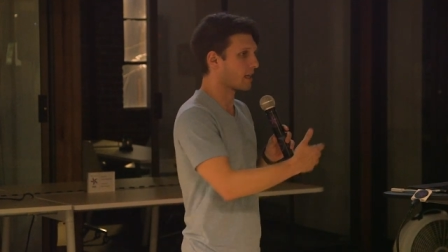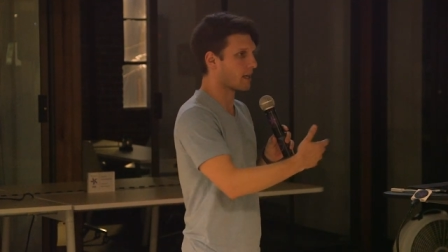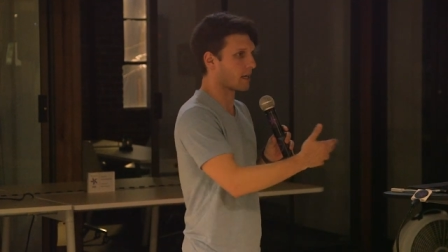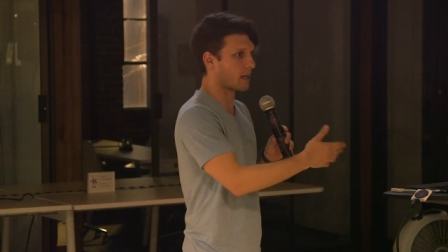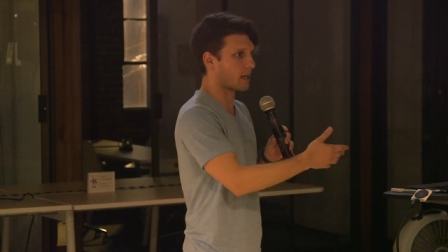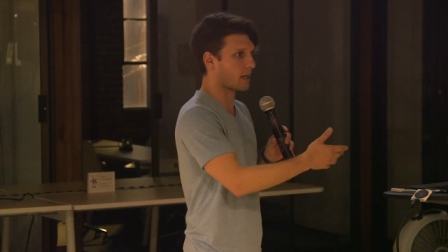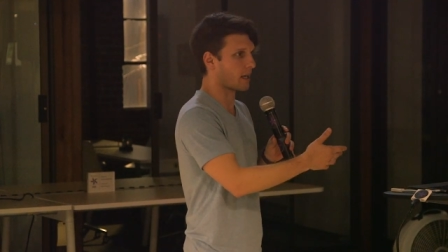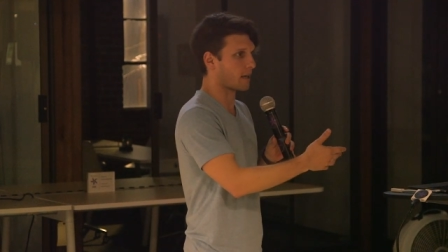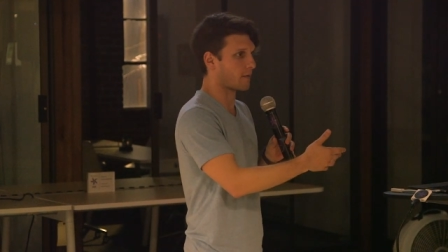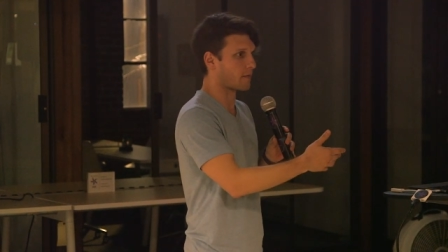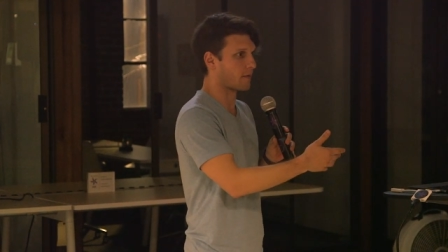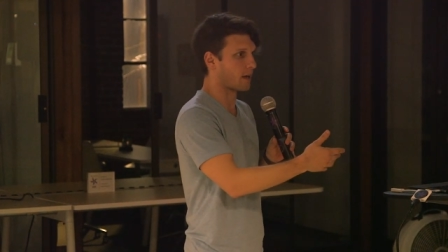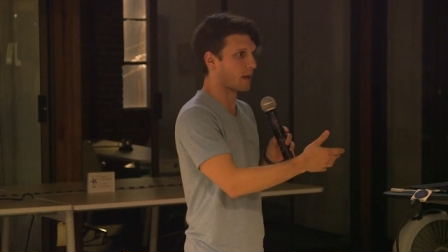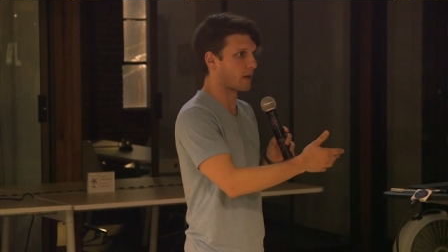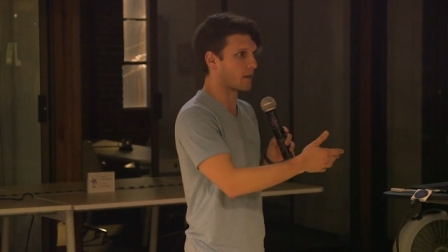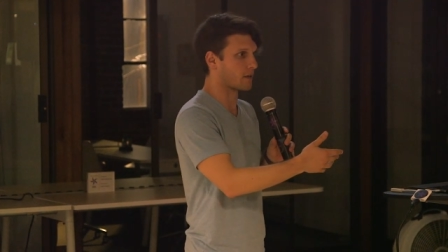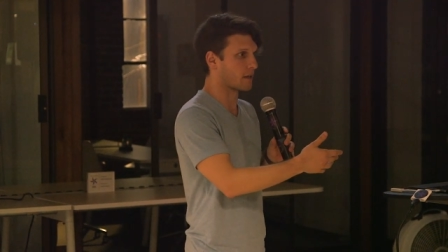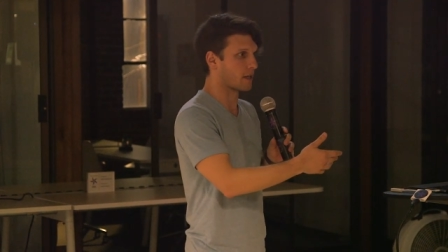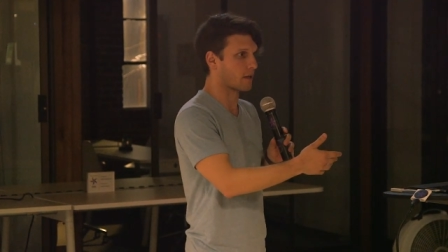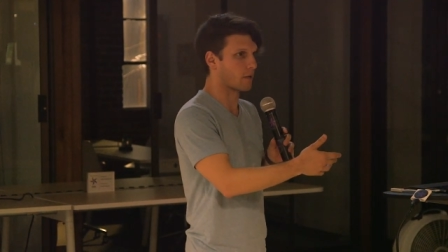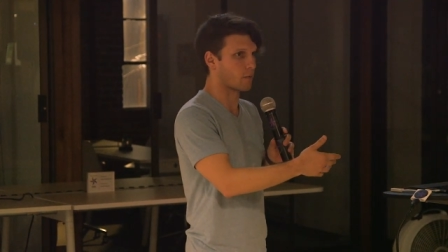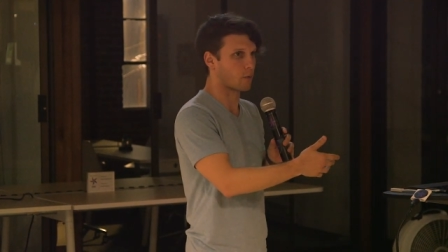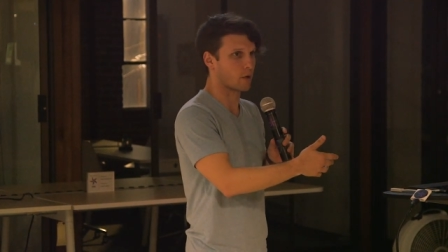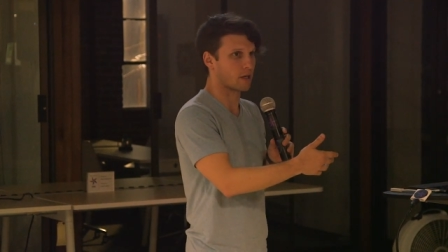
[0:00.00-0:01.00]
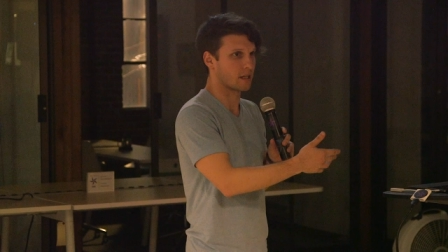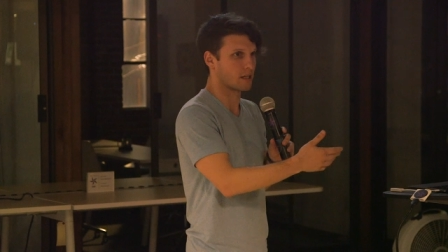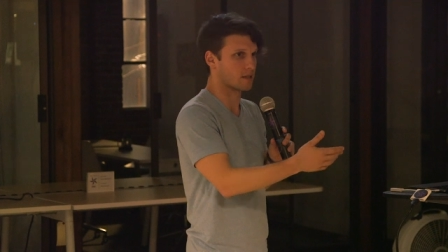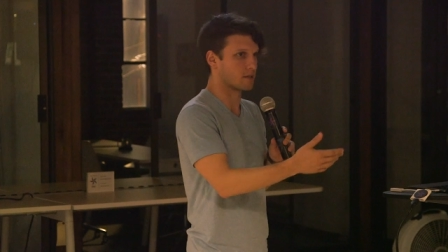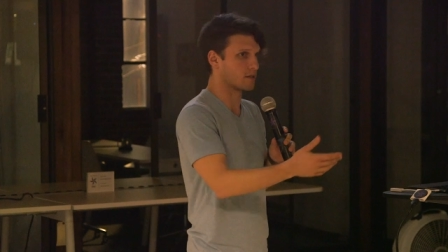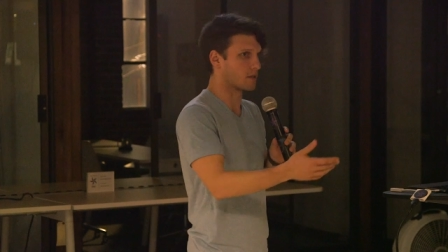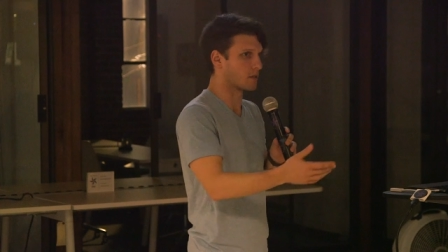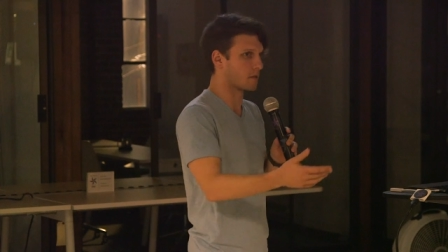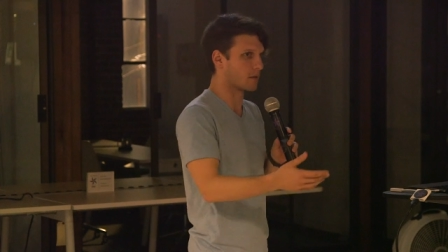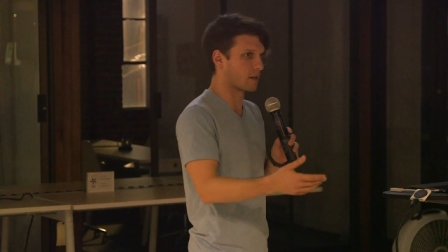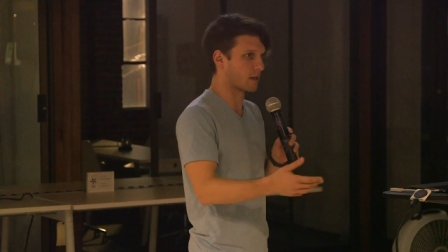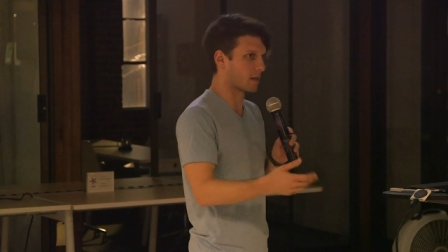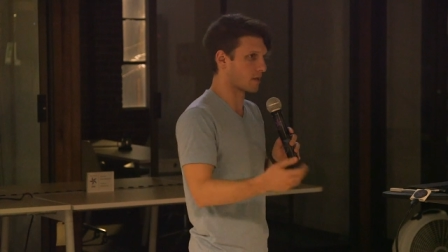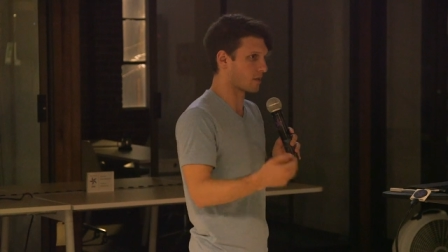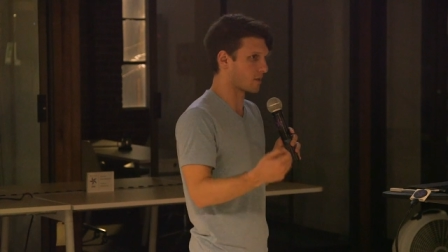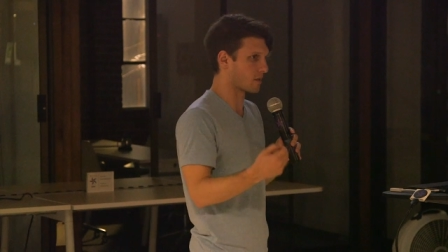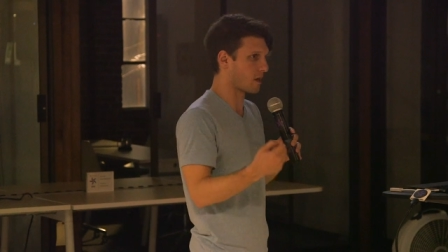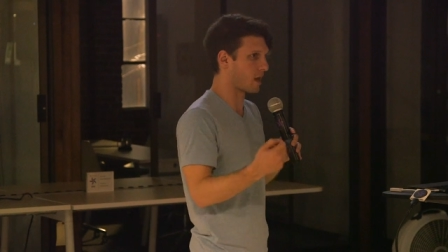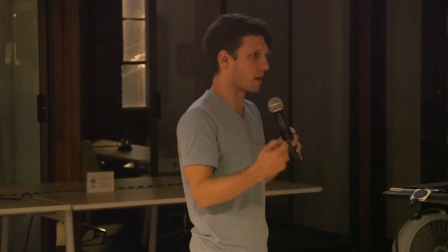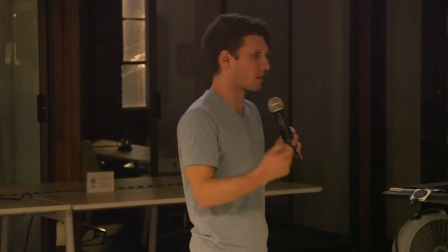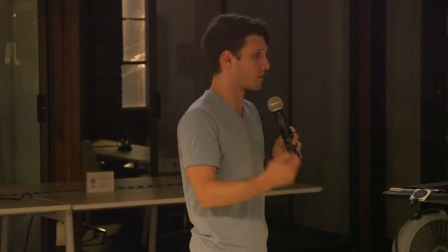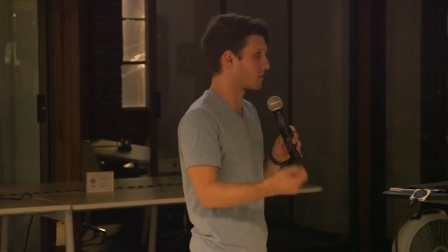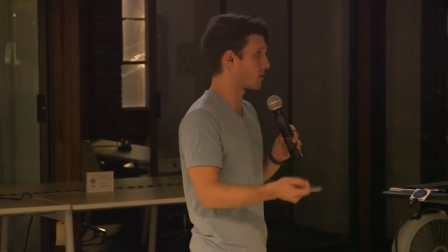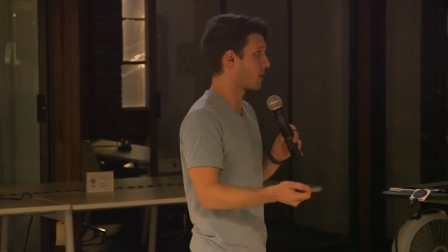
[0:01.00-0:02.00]
And I found that what he's doing is
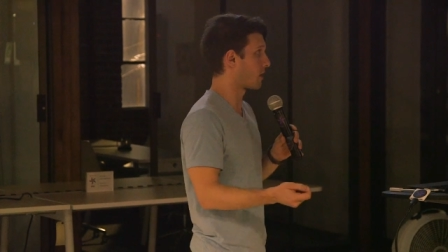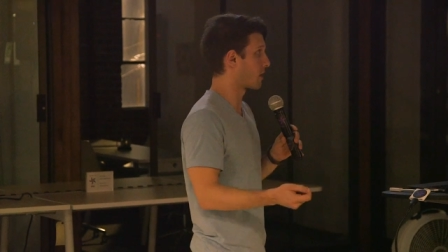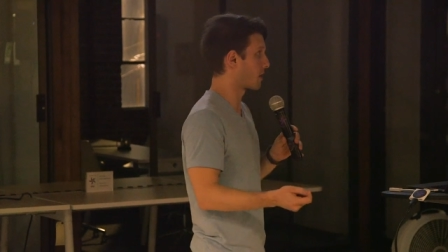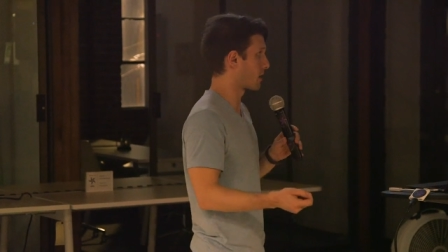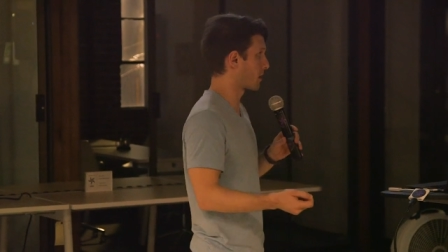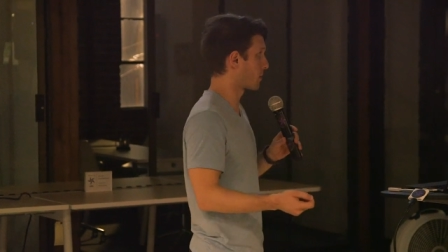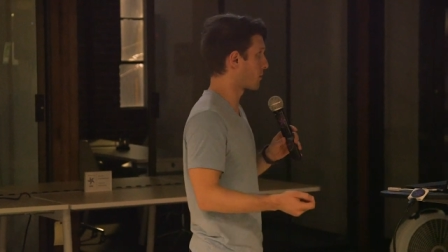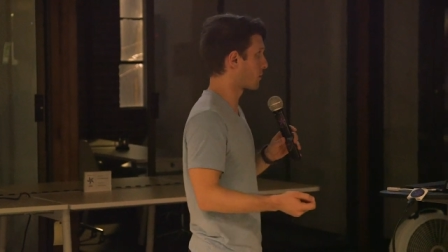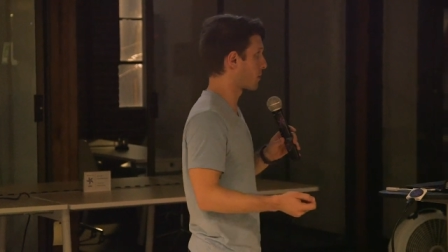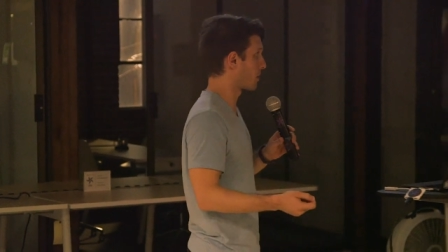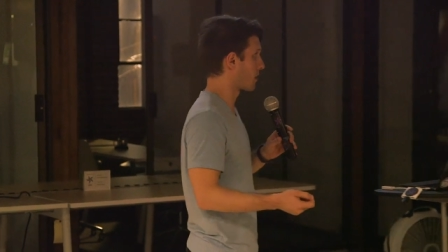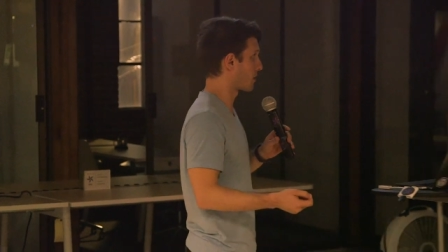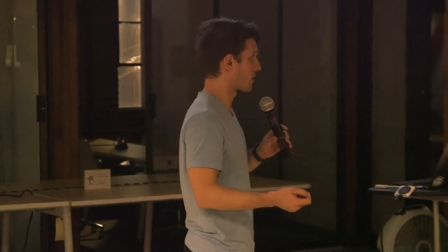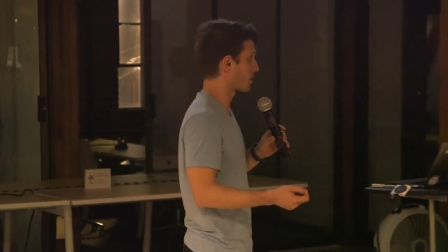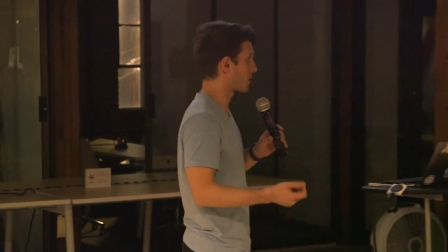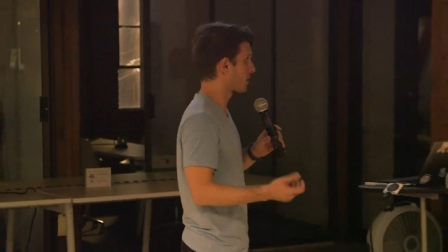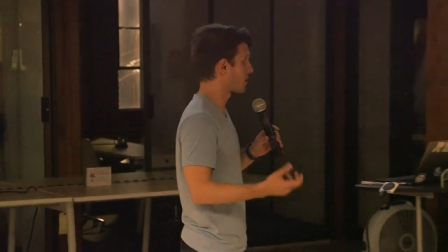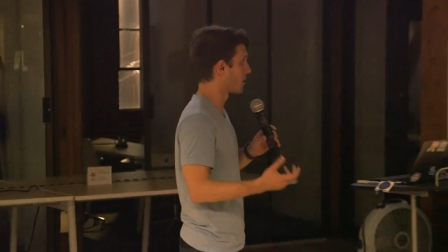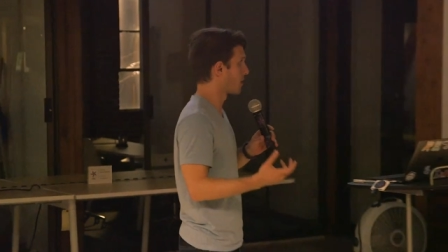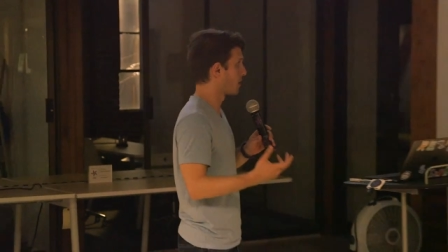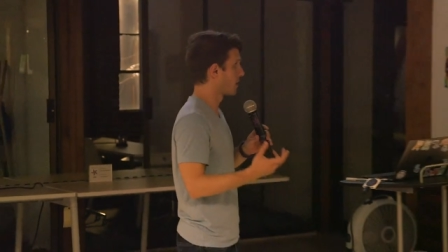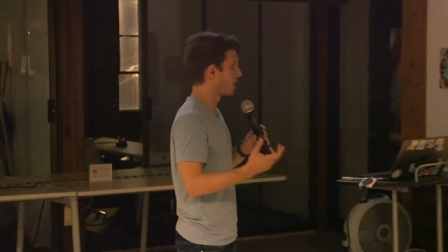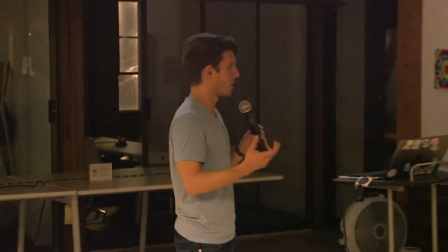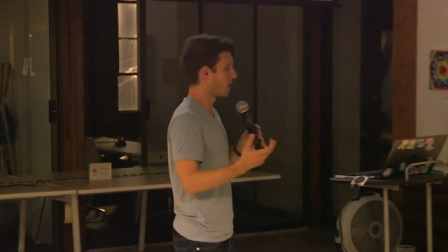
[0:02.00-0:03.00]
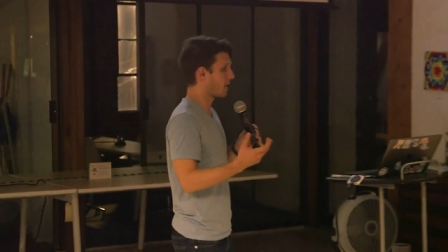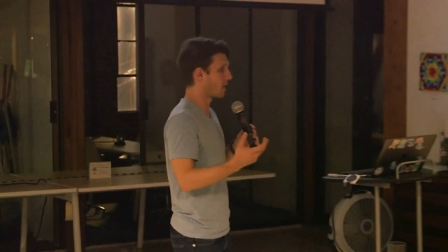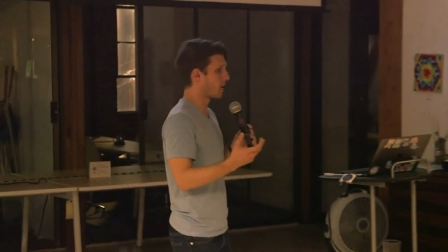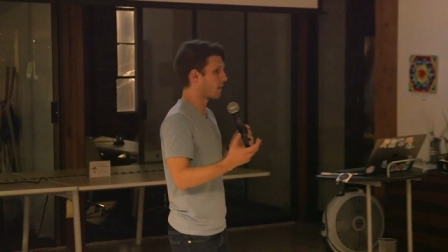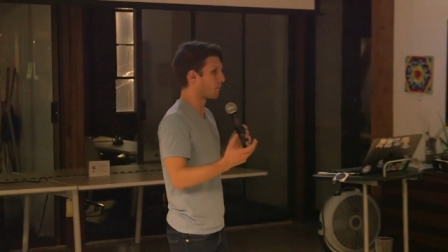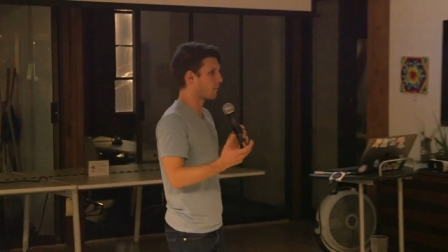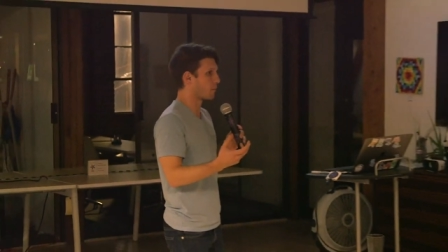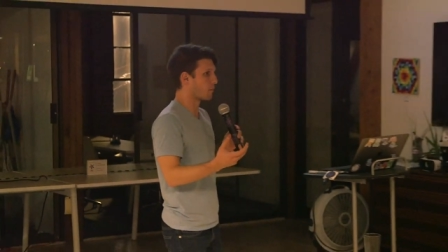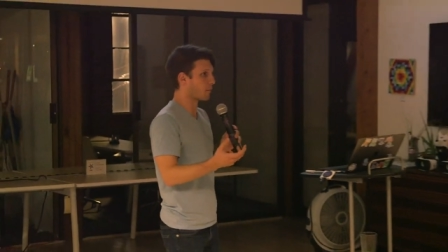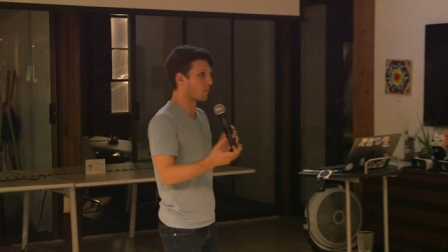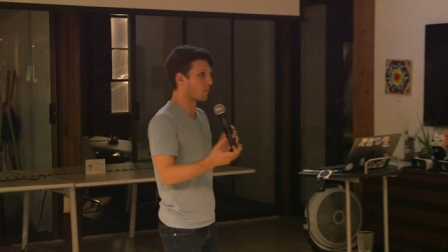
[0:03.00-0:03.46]
on target with um,